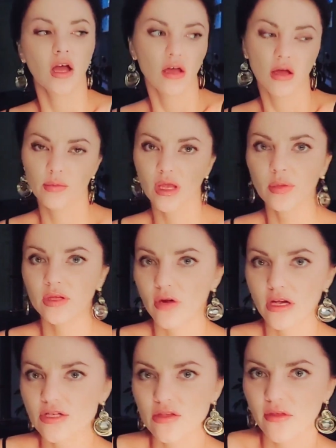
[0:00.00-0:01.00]
uh, maybe in
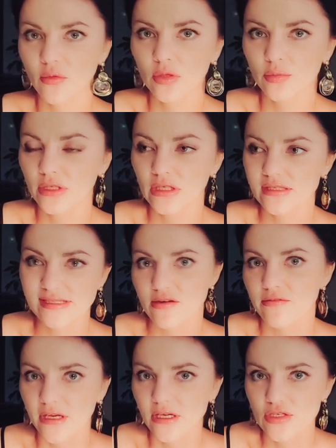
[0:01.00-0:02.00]
Russia there will be
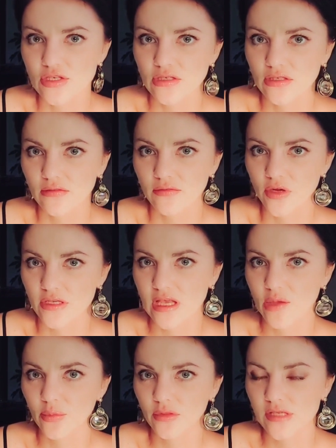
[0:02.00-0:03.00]
starvation, for
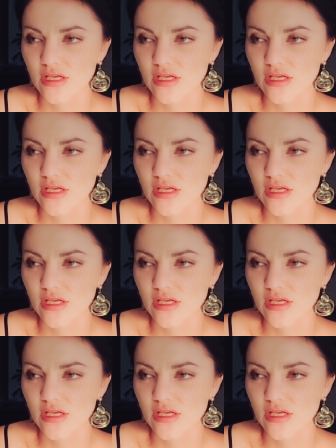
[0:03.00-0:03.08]
example.